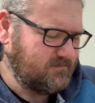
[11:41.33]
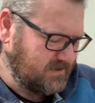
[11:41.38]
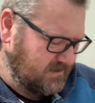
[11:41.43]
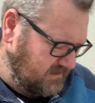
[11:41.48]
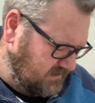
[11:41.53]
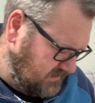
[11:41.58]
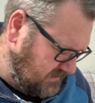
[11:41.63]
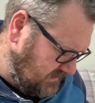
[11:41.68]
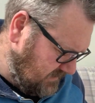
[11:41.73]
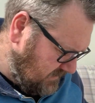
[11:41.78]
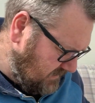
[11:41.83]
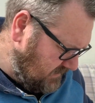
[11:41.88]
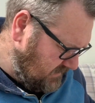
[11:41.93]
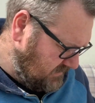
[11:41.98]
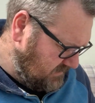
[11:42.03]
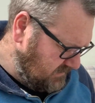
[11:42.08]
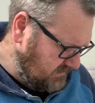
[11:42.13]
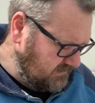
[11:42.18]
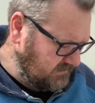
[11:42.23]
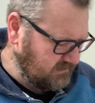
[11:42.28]
but look at
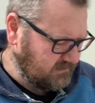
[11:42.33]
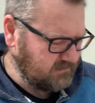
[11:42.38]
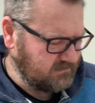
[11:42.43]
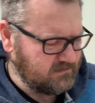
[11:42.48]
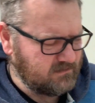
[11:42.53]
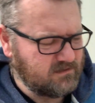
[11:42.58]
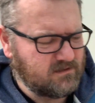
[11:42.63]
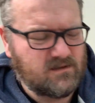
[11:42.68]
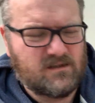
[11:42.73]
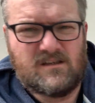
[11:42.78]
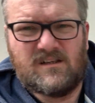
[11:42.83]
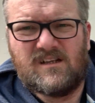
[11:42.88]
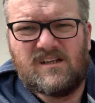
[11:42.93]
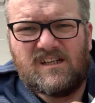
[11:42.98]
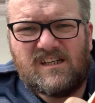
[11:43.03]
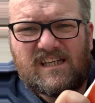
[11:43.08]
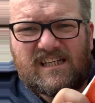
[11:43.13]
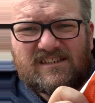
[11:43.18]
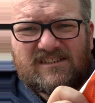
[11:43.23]
this. Look, it's